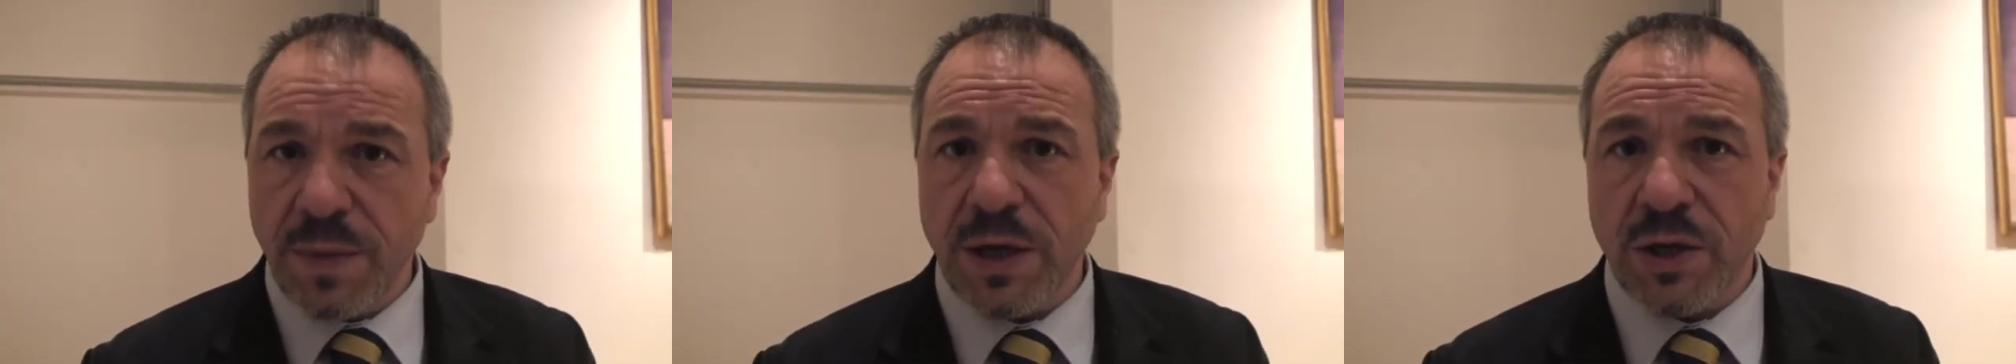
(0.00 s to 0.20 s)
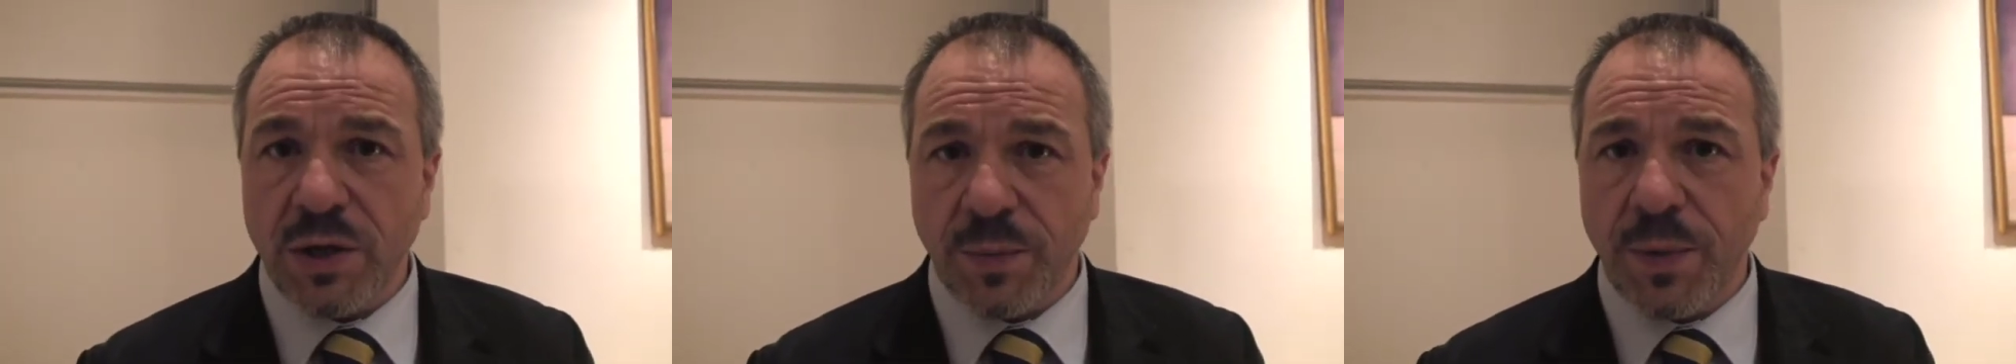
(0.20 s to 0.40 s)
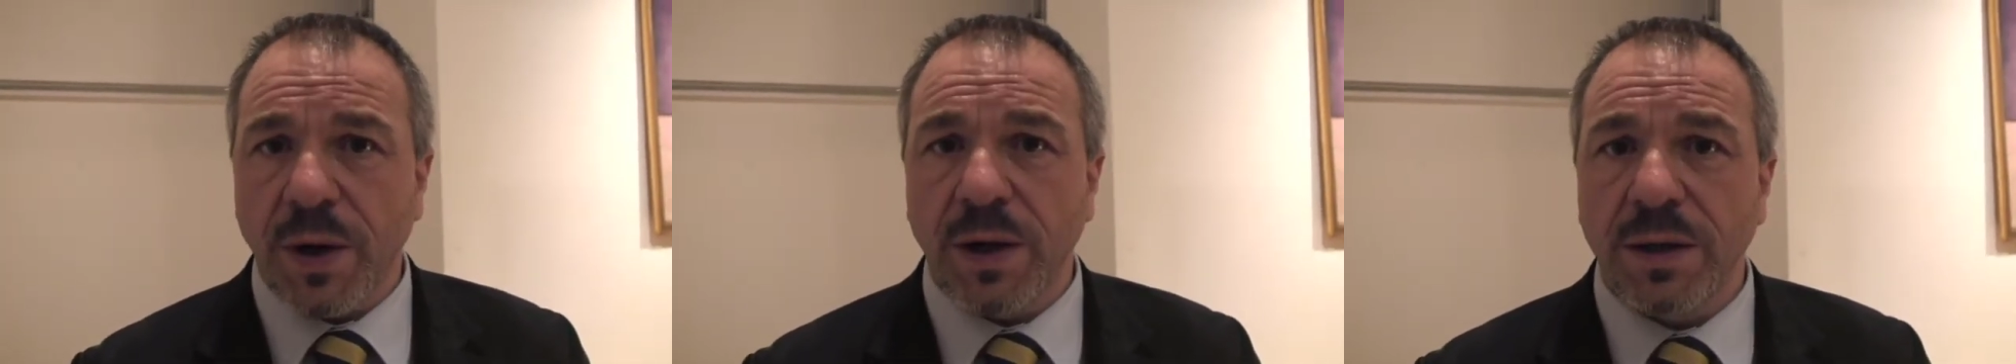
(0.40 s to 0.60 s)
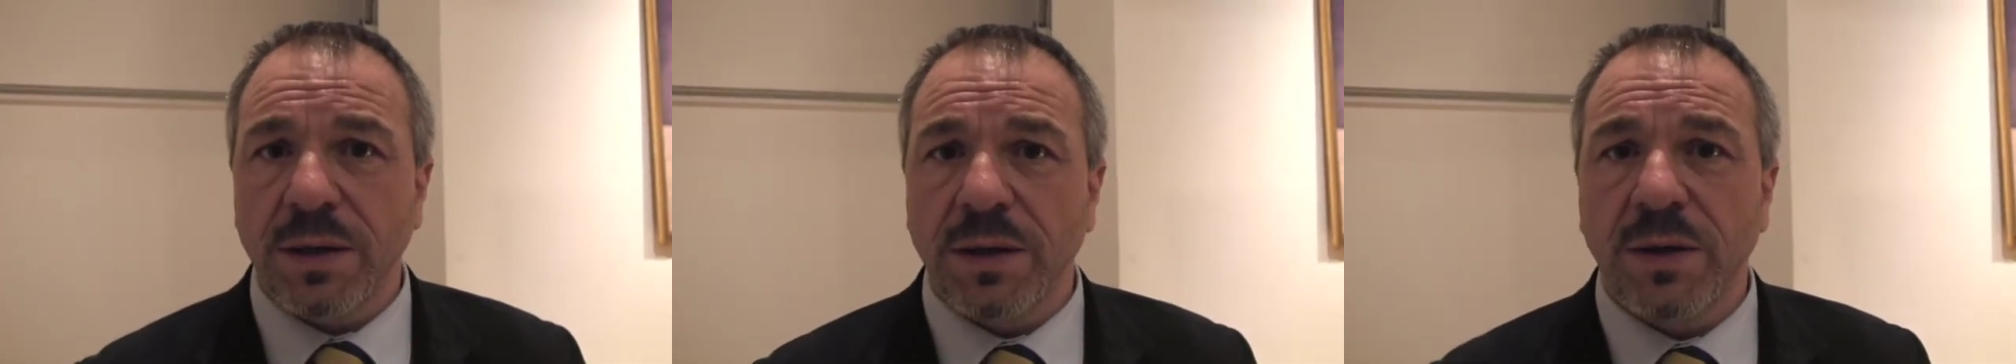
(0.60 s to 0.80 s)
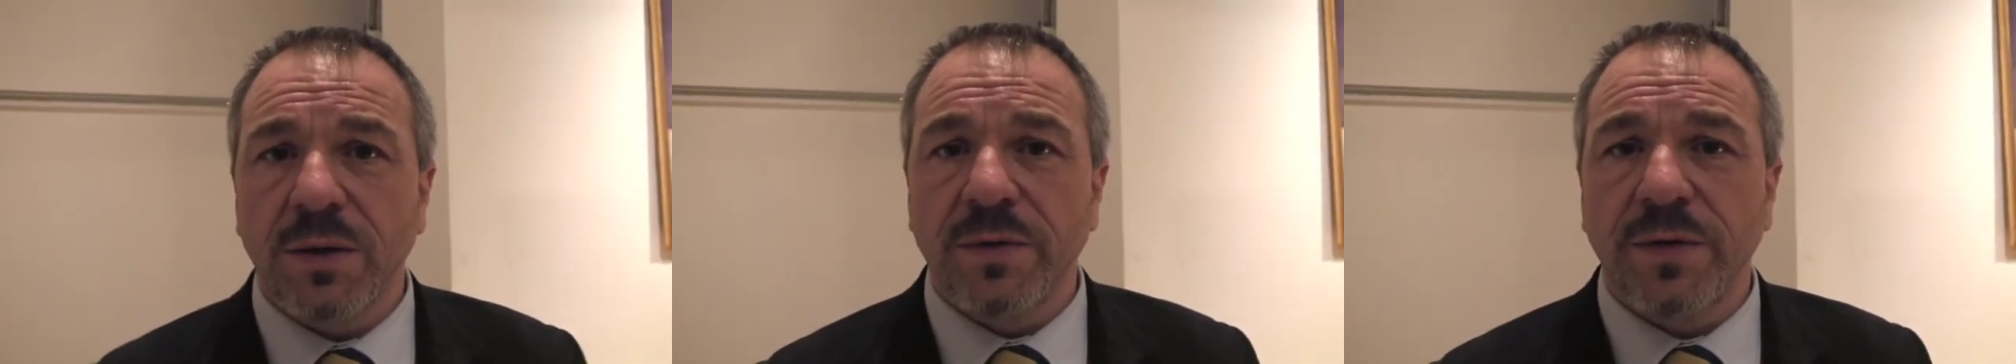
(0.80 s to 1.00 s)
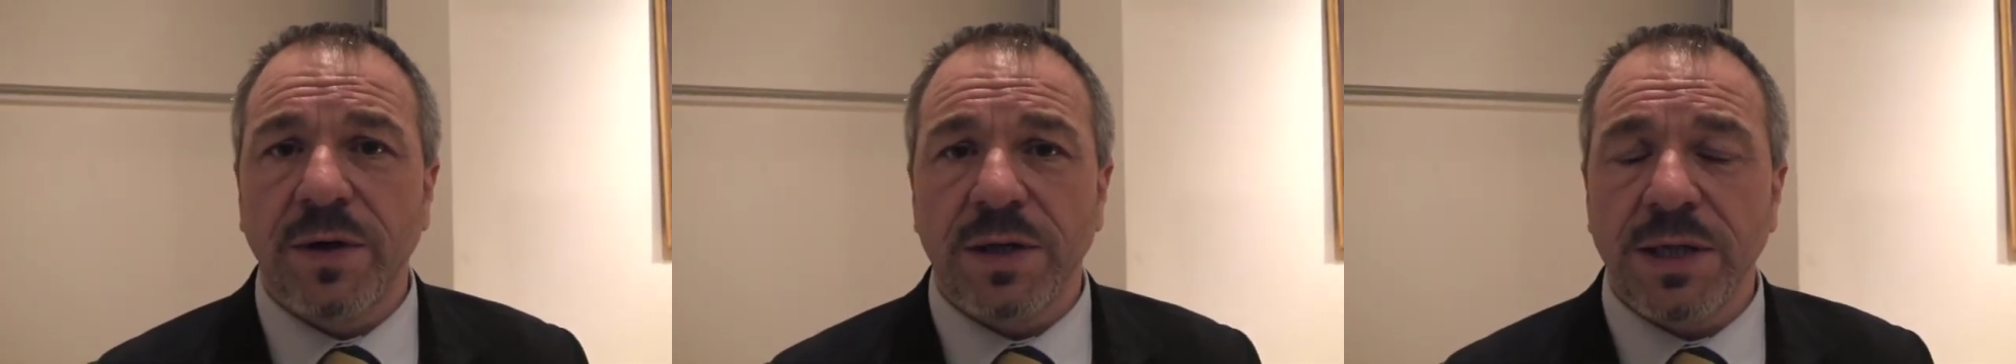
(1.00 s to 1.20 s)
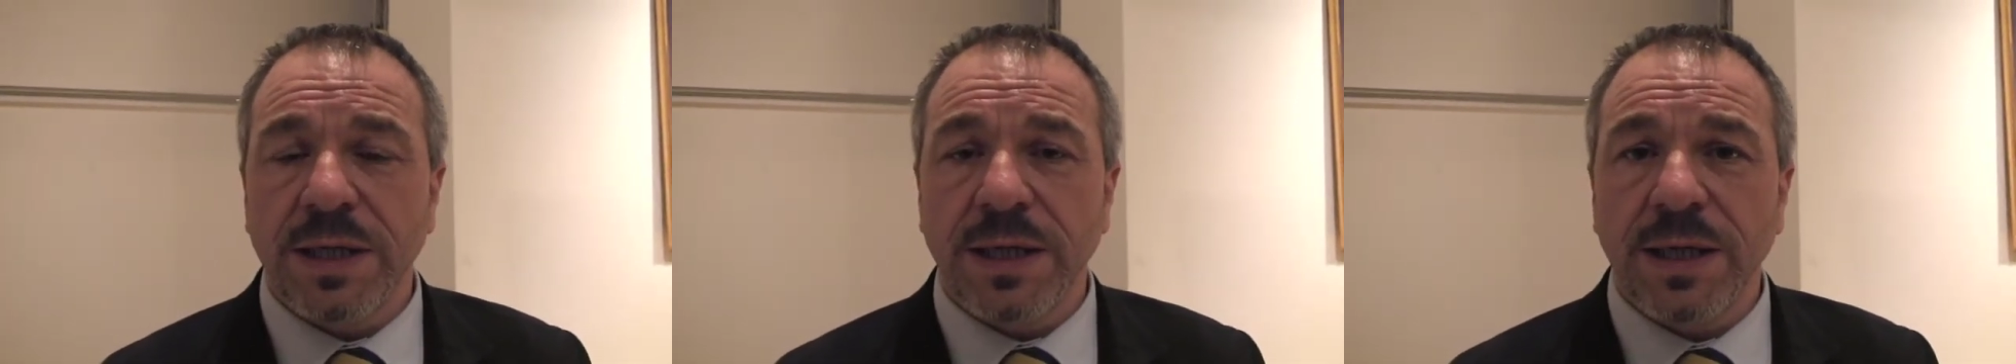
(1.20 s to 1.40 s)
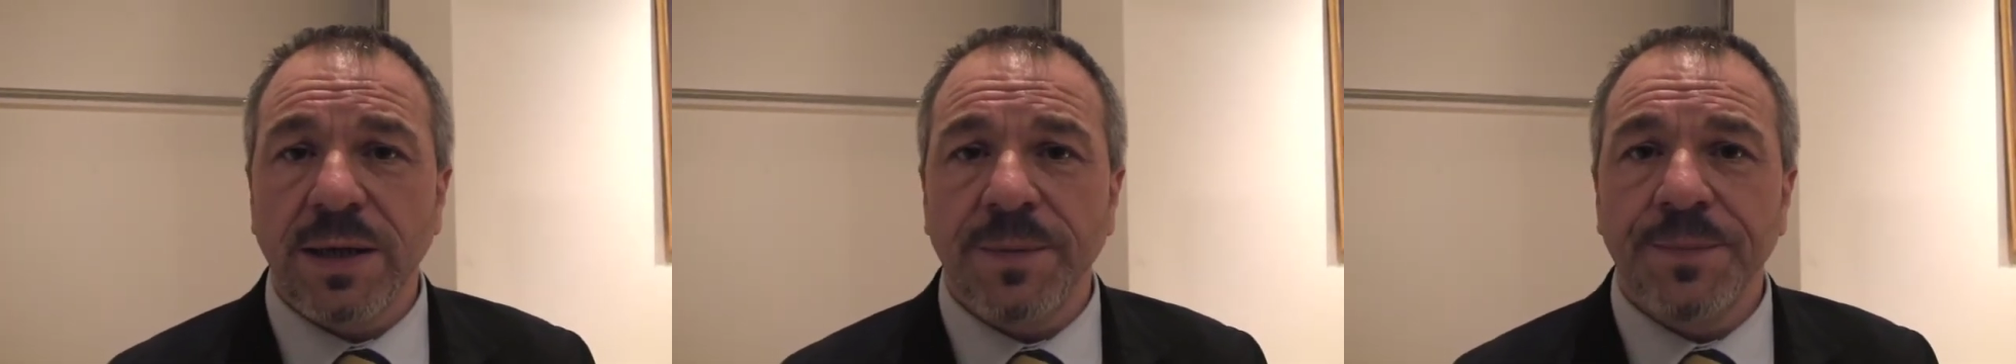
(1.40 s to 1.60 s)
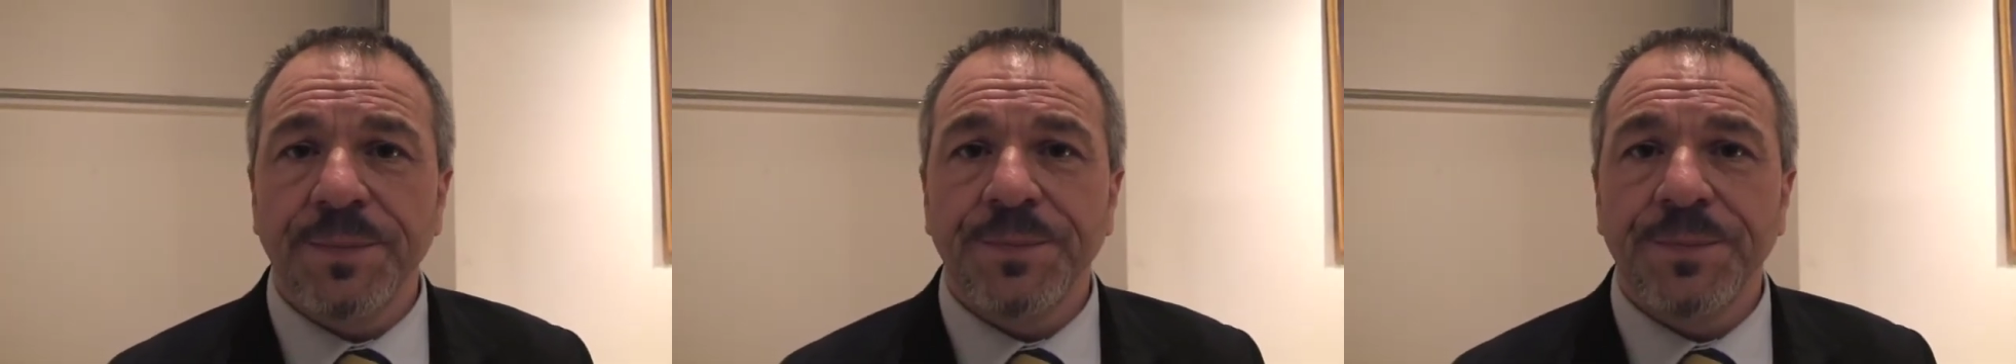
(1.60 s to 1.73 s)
Metropolitan University